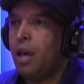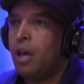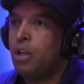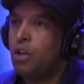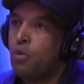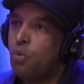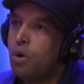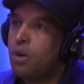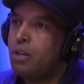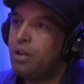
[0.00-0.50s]

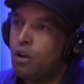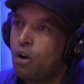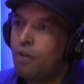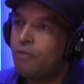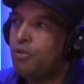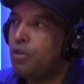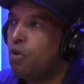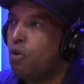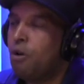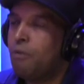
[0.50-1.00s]
You want to know
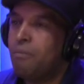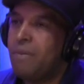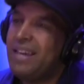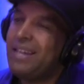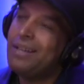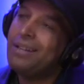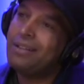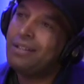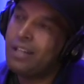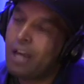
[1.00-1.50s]
if you're going to
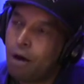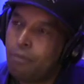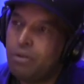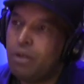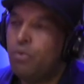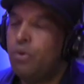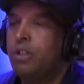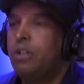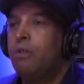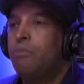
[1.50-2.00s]
make it? Tell
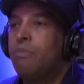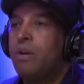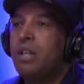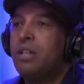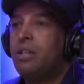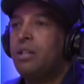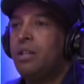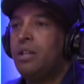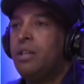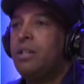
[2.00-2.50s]
me what your
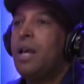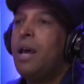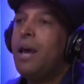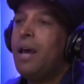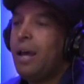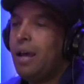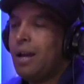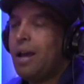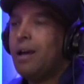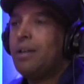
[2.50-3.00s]
budget is,
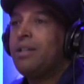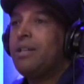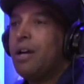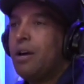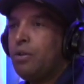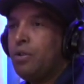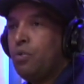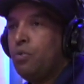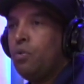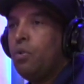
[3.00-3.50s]
and I'll
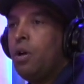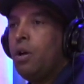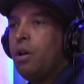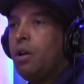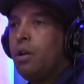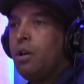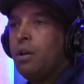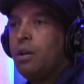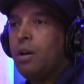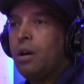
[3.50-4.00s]
tell you
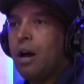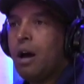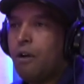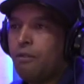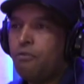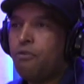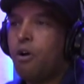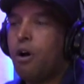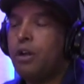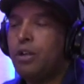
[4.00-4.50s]
how
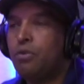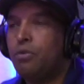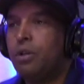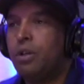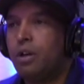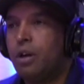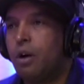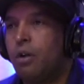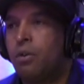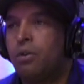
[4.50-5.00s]
far you
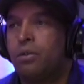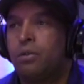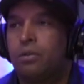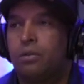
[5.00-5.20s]
can go.